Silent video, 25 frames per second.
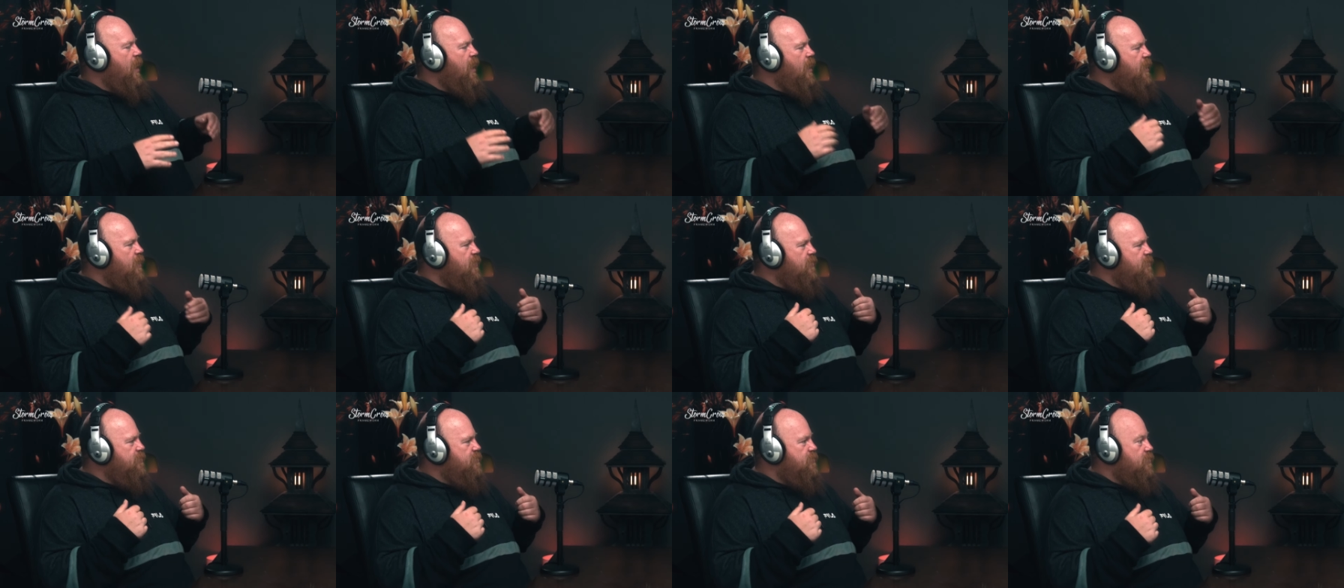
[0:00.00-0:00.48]

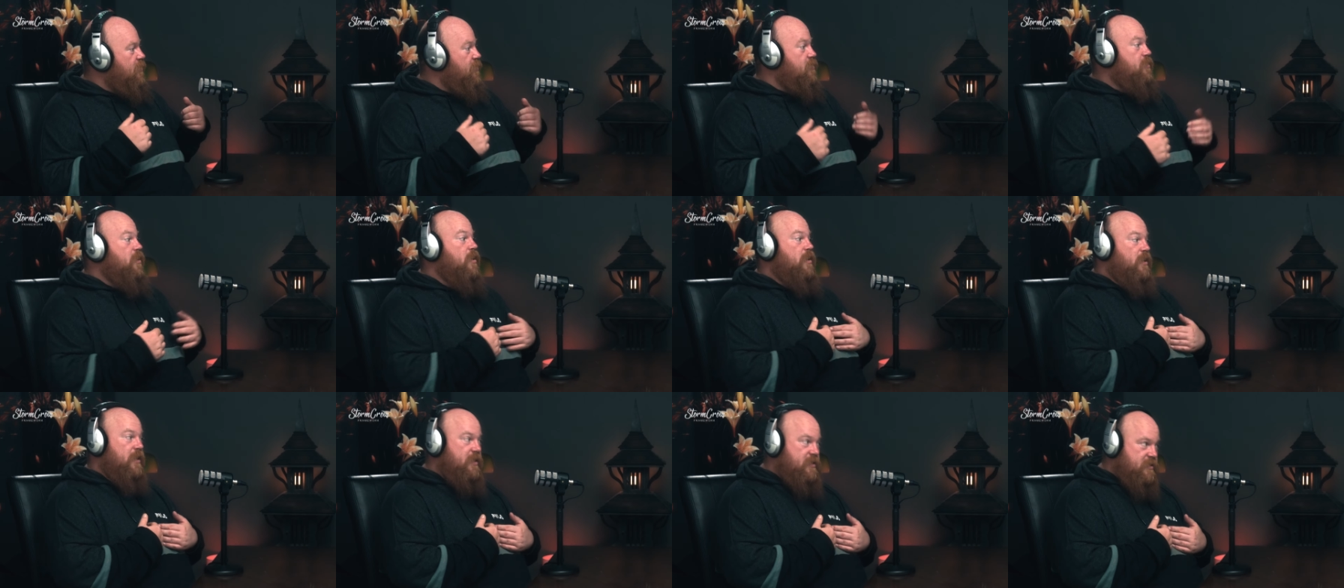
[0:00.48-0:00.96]
And
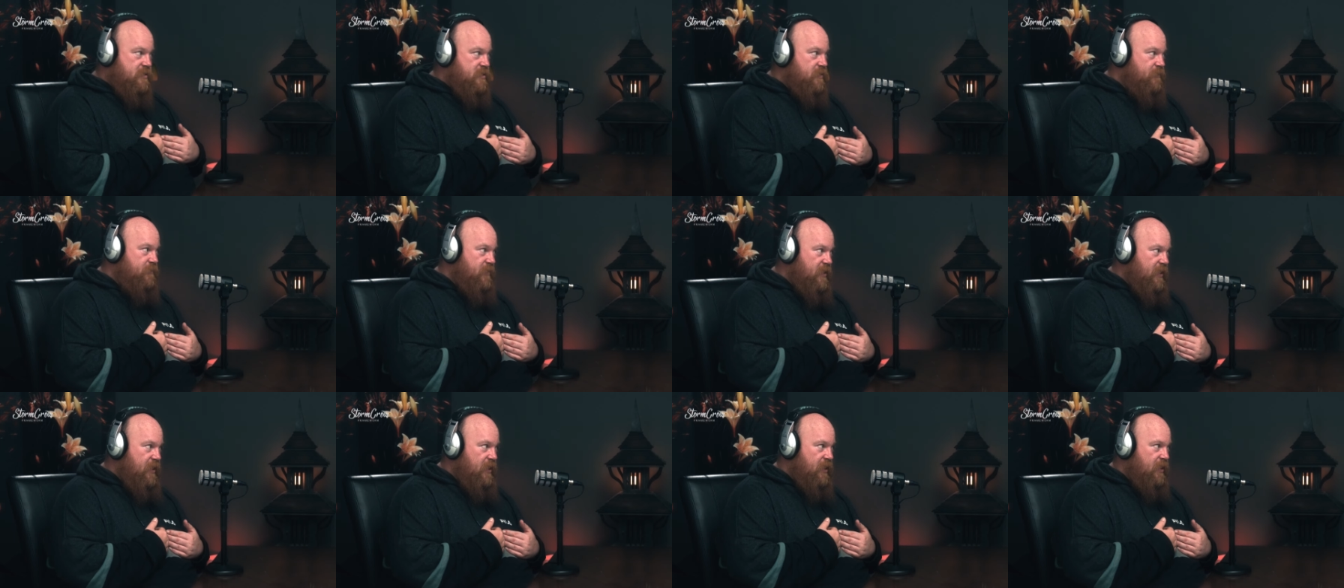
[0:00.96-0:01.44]
at least to
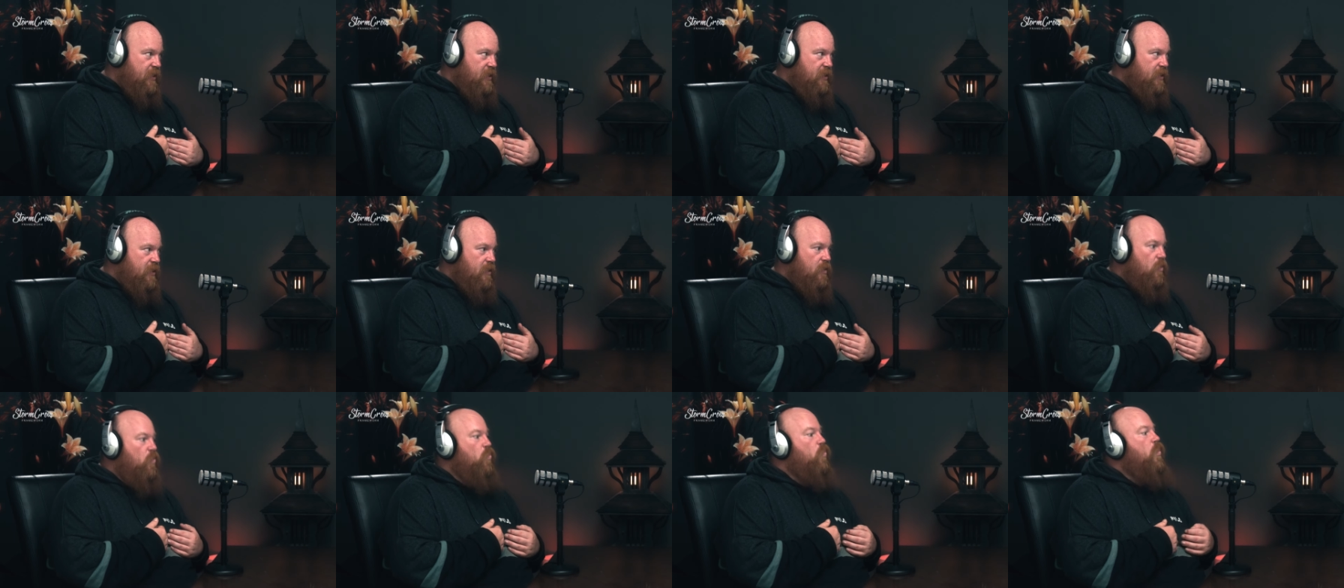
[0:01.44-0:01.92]
me,
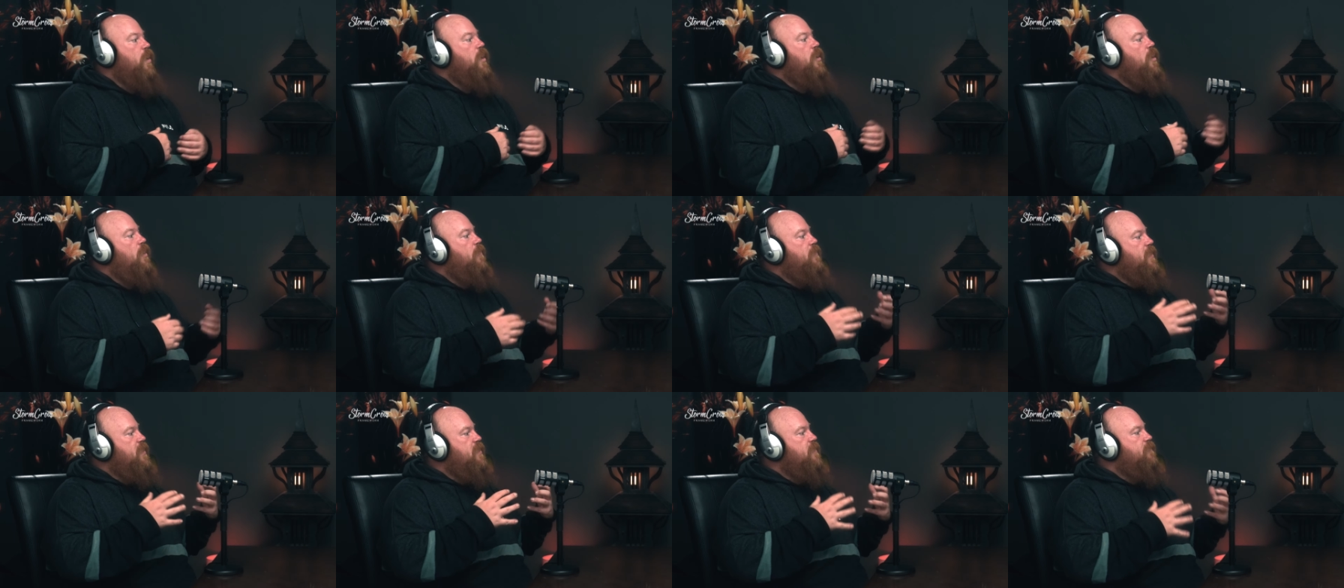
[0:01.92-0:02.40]
when
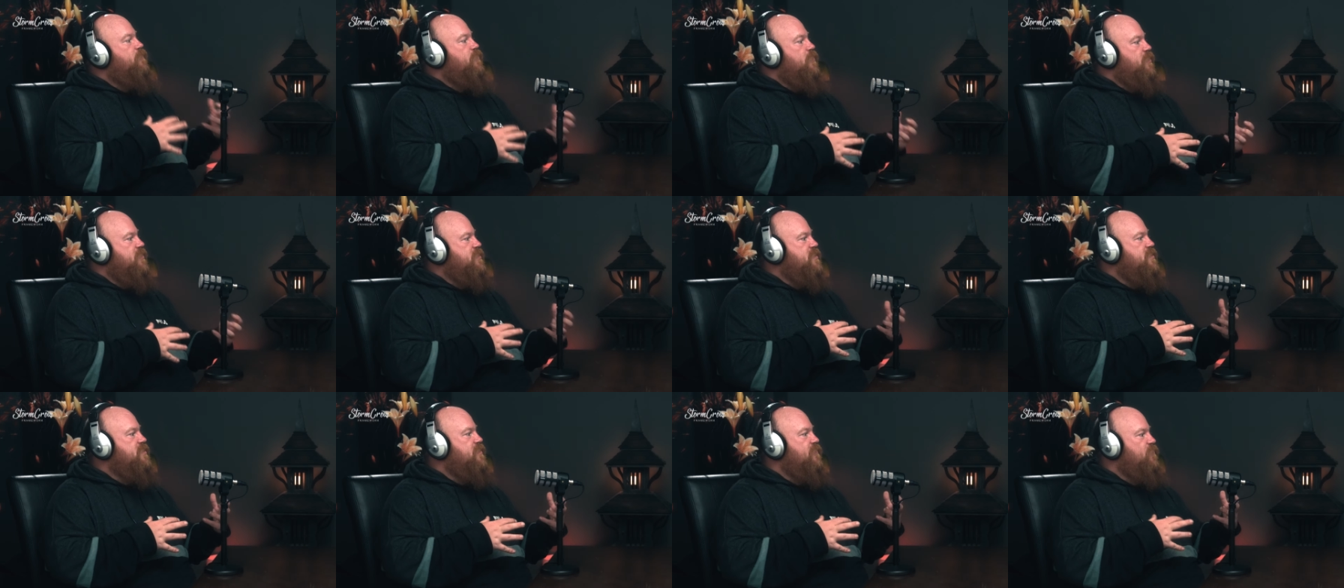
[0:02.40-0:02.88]
I'm in the
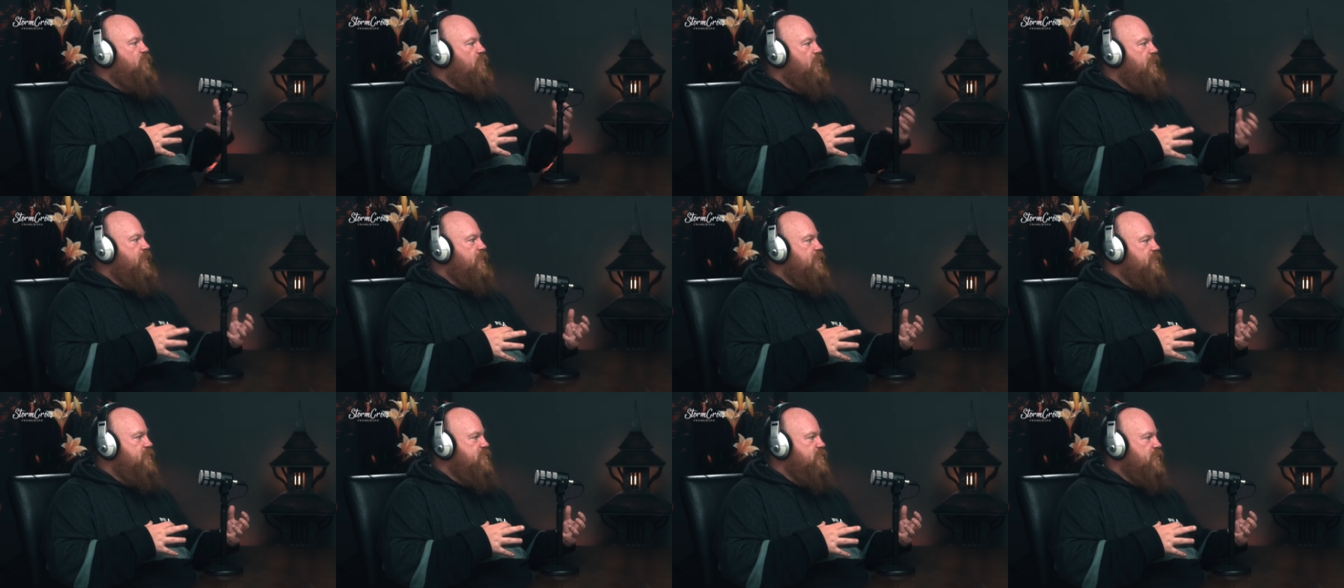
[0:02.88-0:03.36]
process of
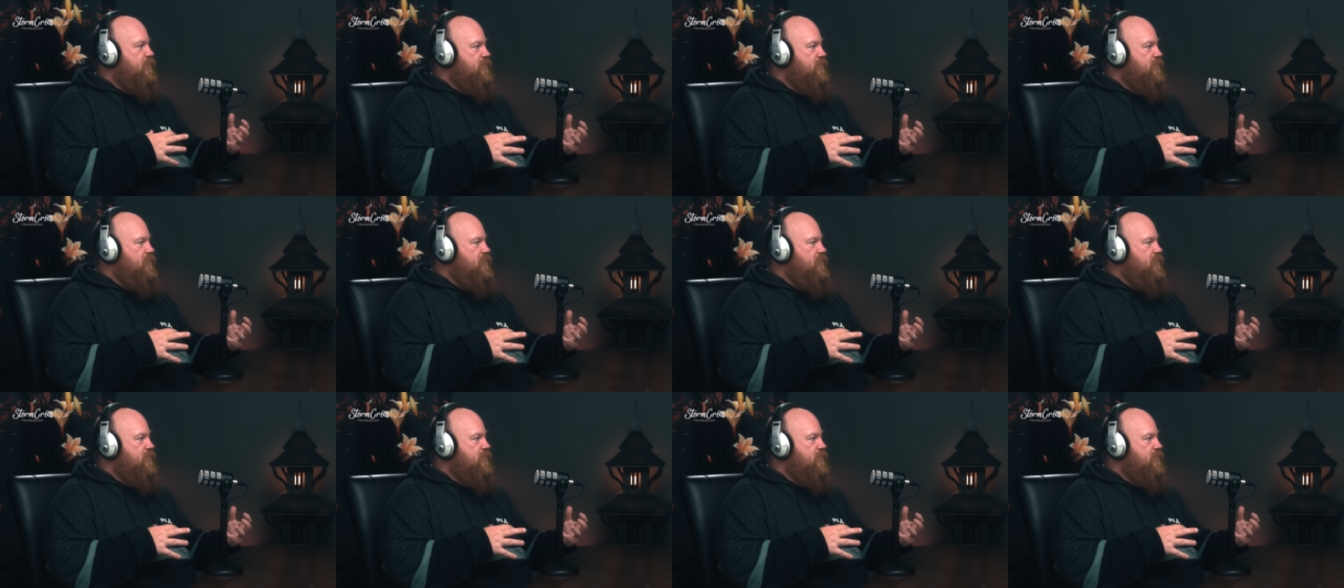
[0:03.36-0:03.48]
writing